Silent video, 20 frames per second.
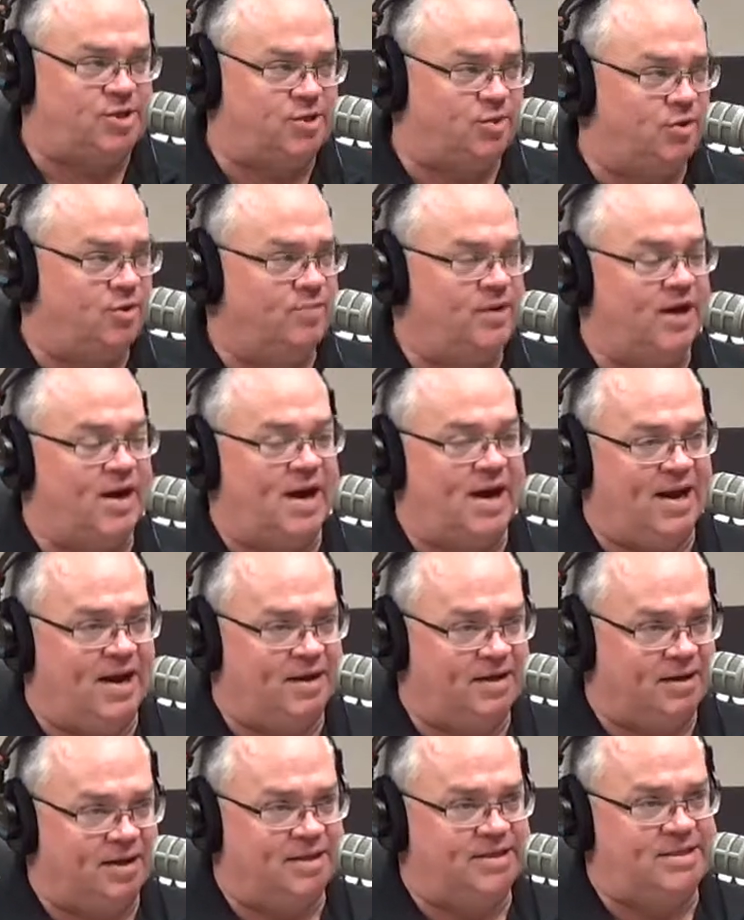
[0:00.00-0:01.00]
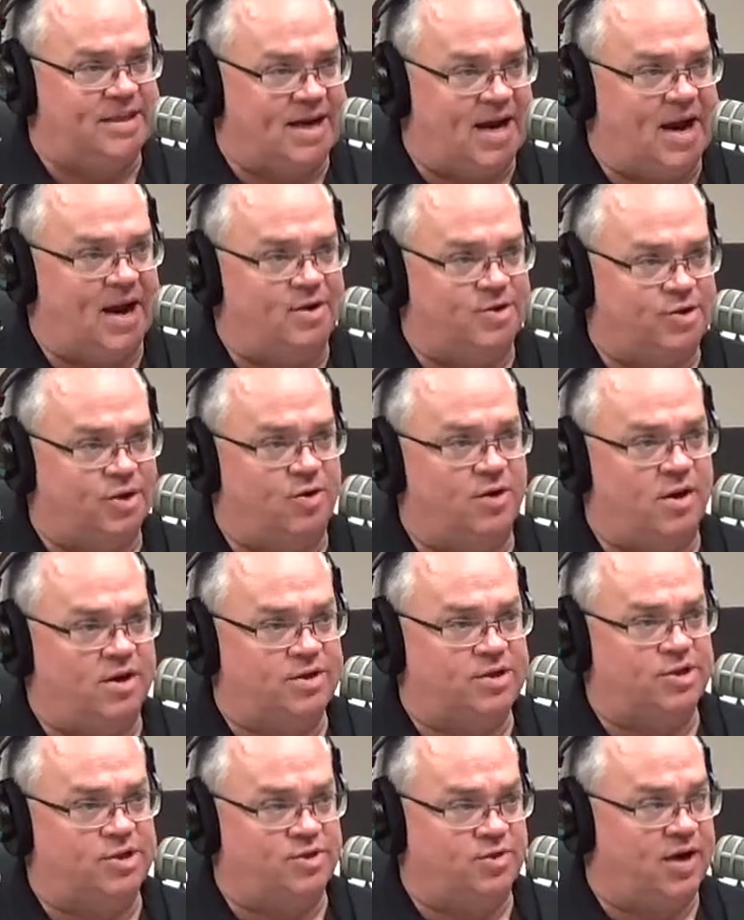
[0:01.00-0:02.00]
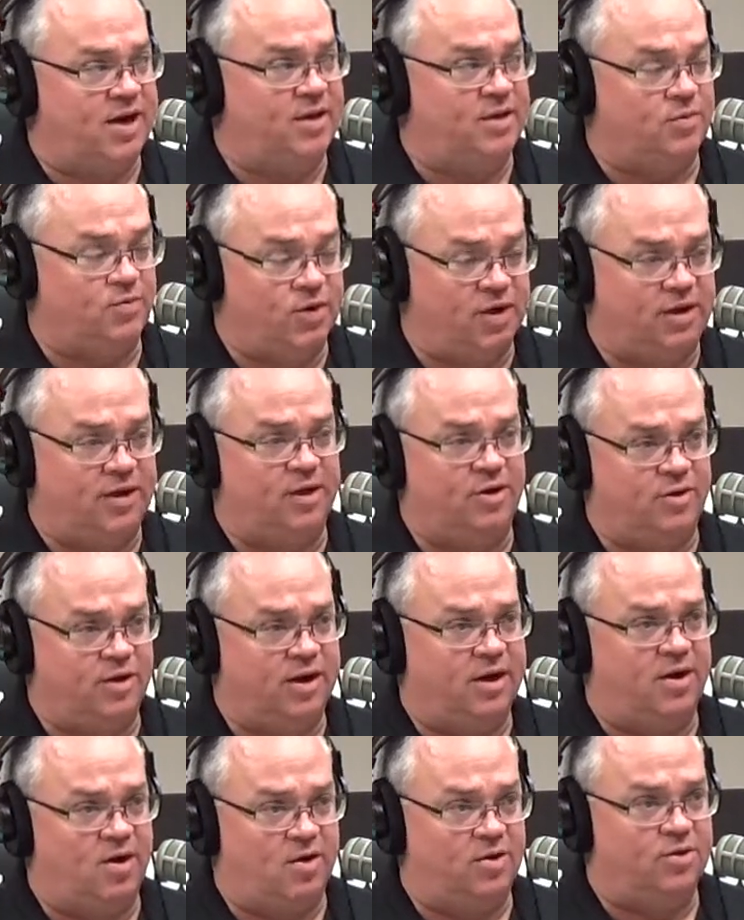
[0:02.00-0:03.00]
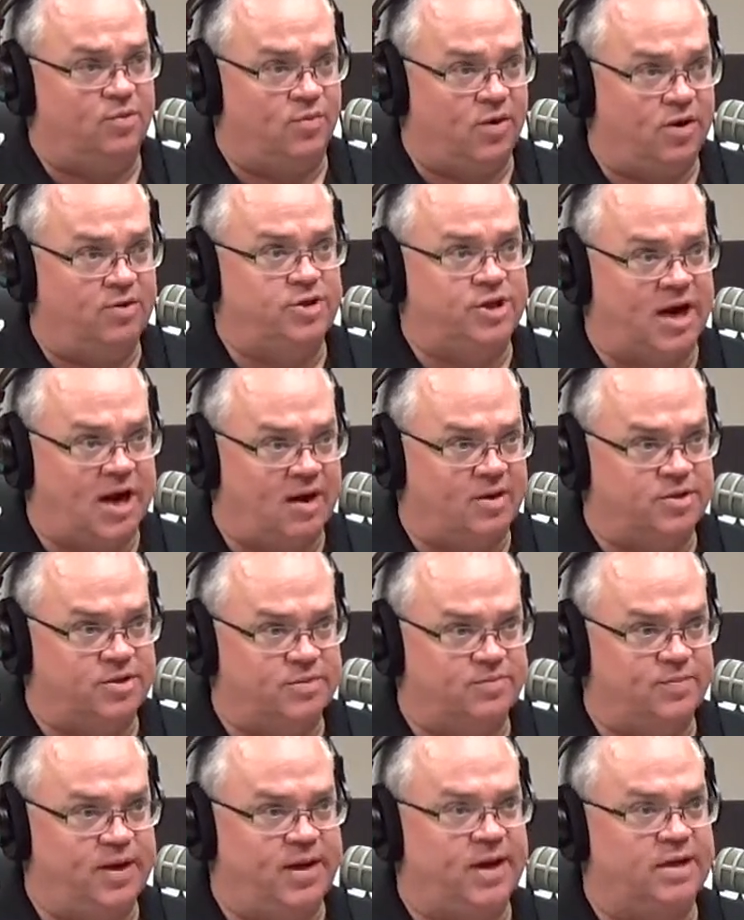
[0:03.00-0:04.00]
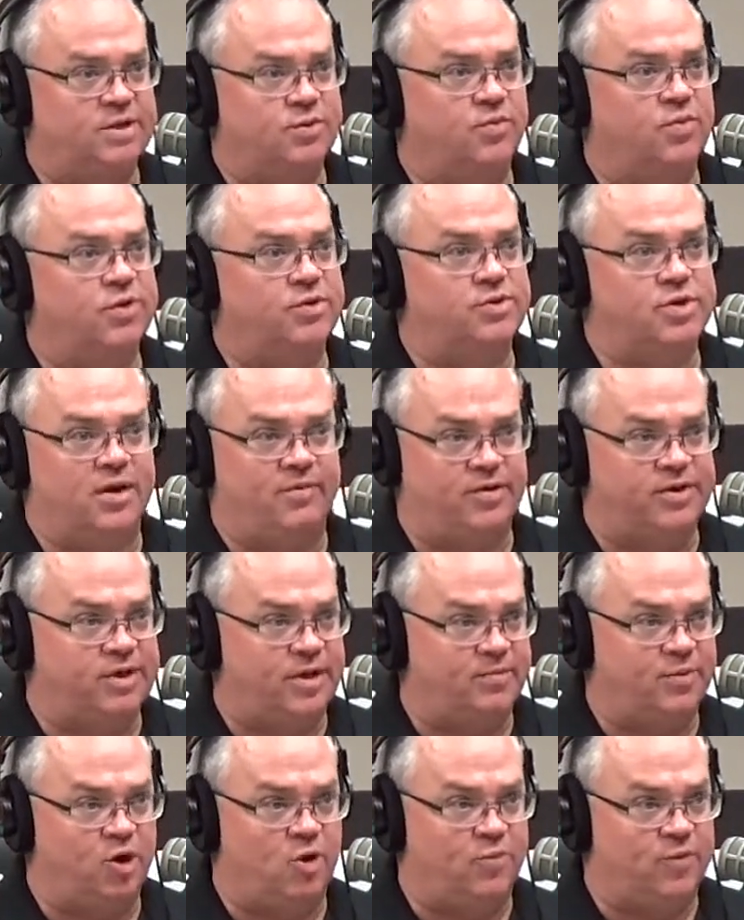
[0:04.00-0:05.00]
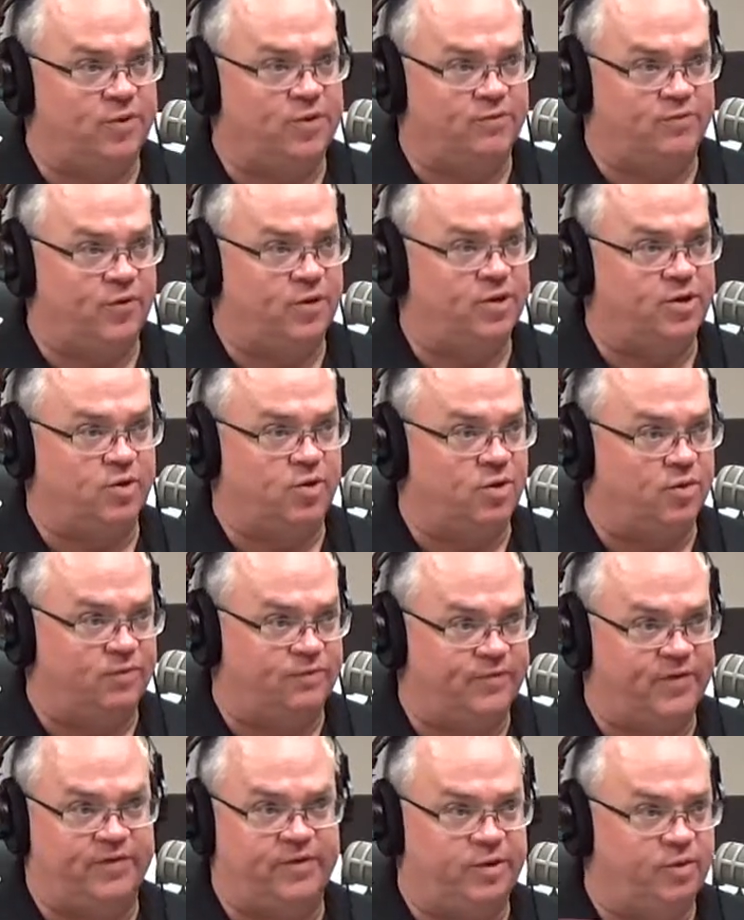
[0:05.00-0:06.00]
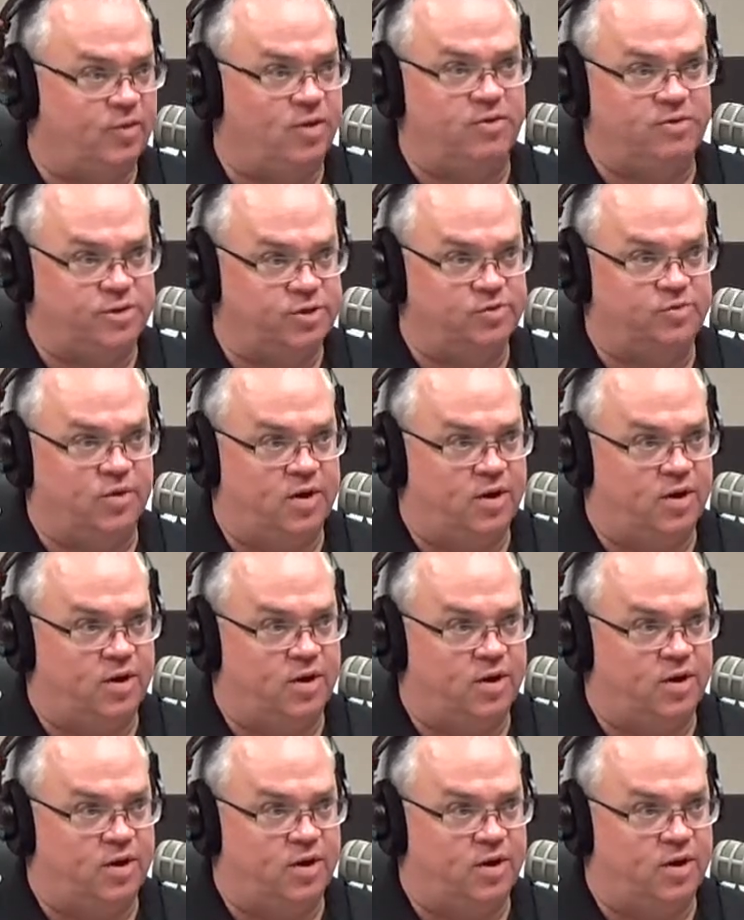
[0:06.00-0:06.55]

to him that I had listed a house across the street that we literally called the Roach House because it was every time you opened the front door, 50 roaches went